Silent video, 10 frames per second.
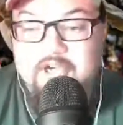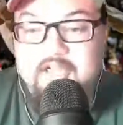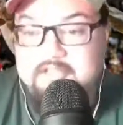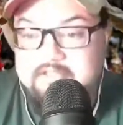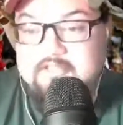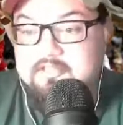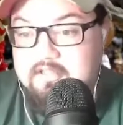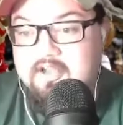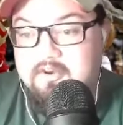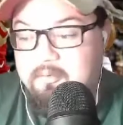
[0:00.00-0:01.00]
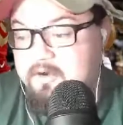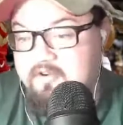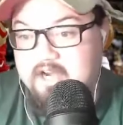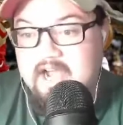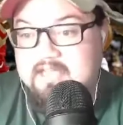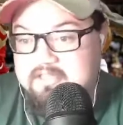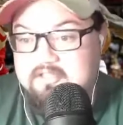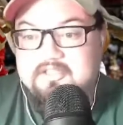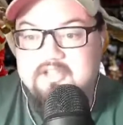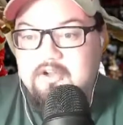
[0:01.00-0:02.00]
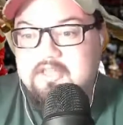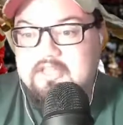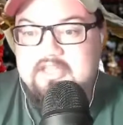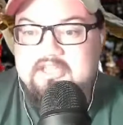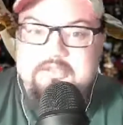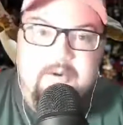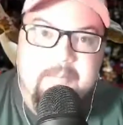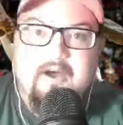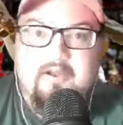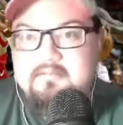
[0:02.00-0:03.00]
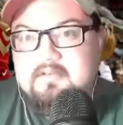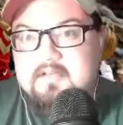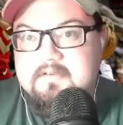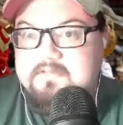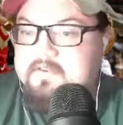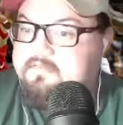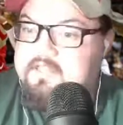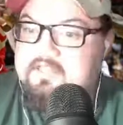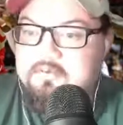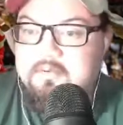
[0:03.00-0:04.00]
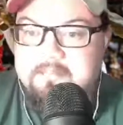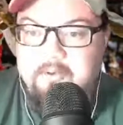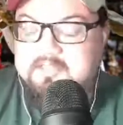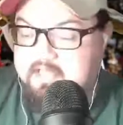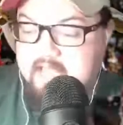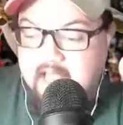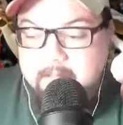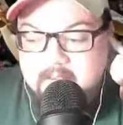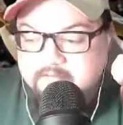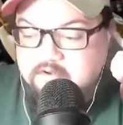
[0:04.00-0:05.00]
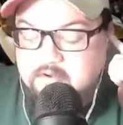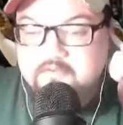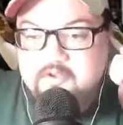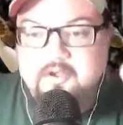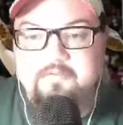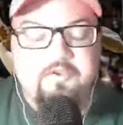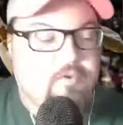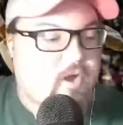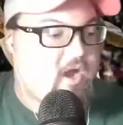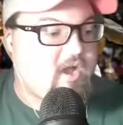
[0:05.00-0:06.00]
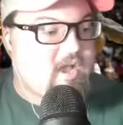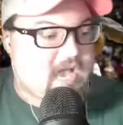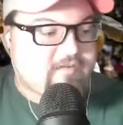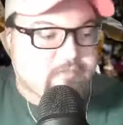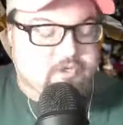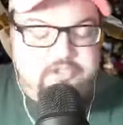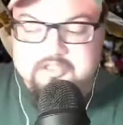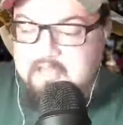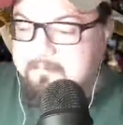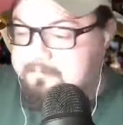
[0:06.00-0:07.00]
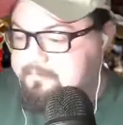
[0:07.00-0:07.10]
Johnson's one of your guys. He'll slowly get you about 15, 20 points a game if you have him on your team.